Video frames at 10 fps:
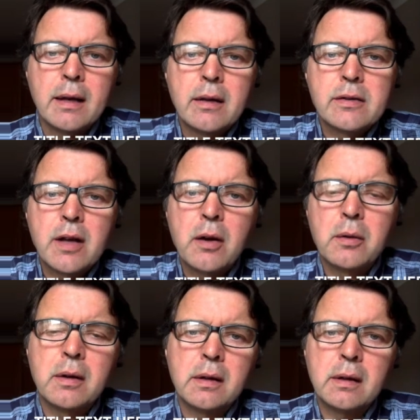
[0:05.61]
so
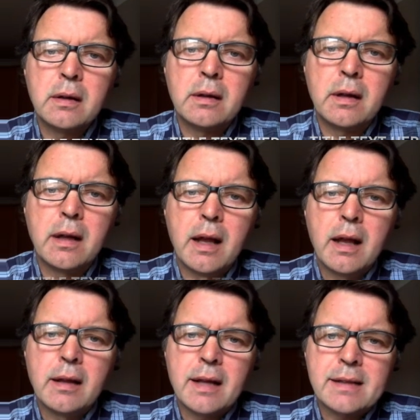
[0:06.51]

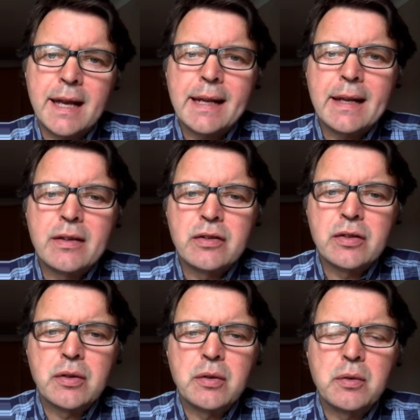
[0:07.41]
let's get
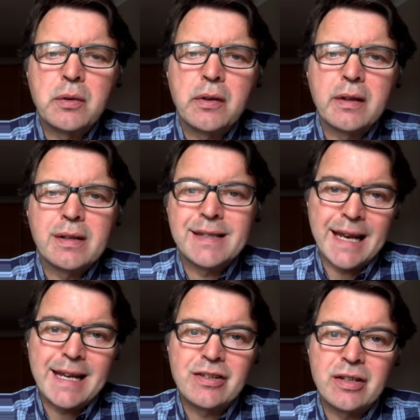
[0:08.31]
into the
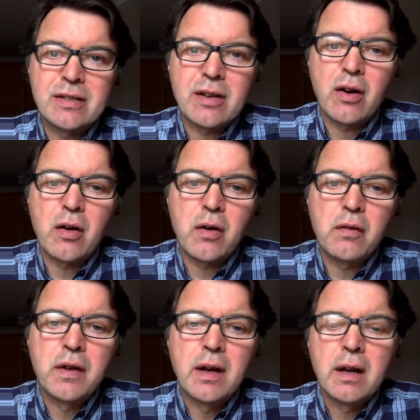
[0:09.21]
stages
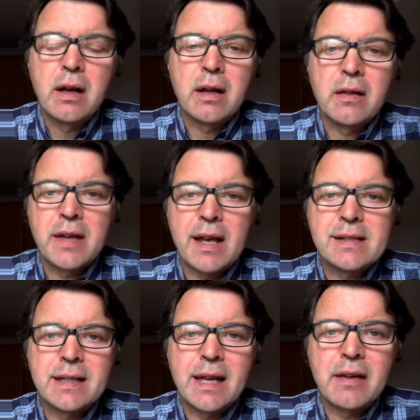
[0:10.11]
of the
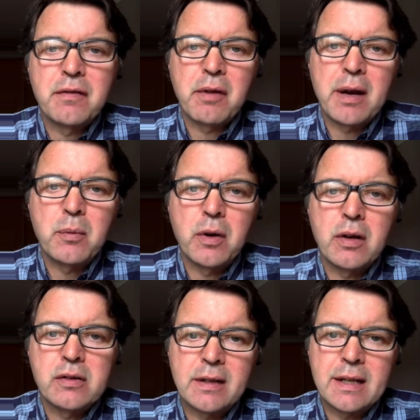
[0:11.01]
SCA framework.
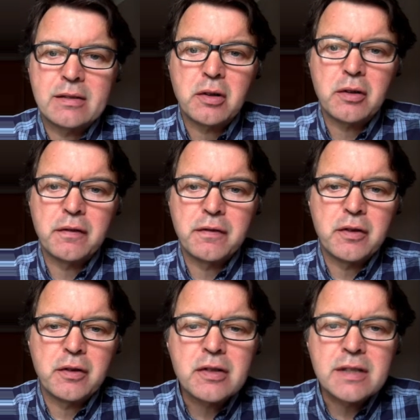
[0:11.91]
So let's look at the
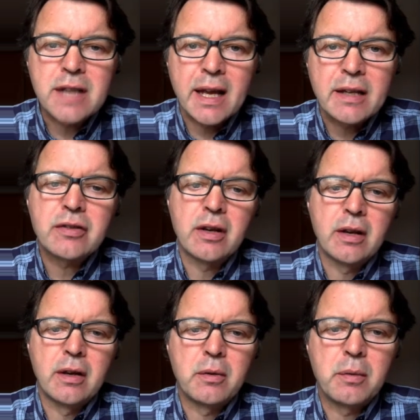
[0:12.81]
first stage,
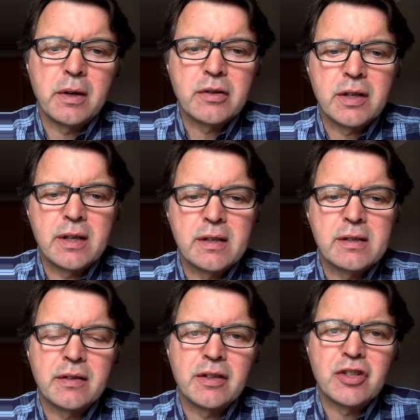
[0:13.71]
which is
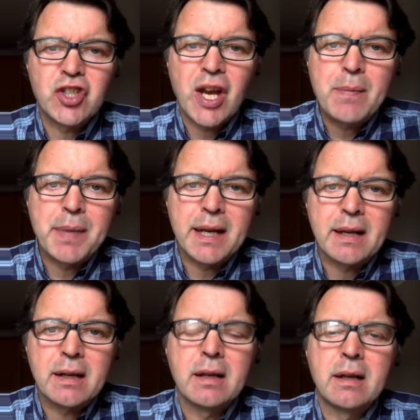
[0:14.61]
the
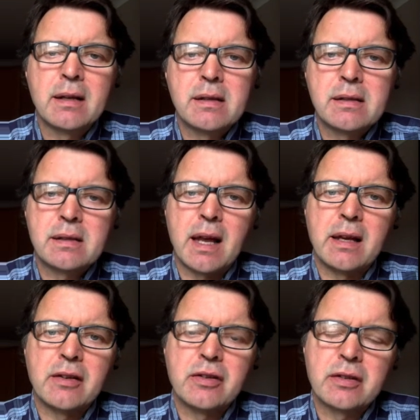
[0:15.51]
shaping
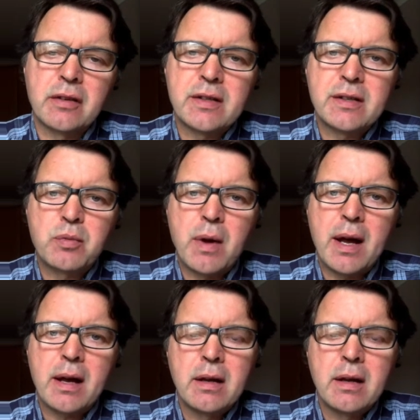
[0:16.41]
stage. So this is where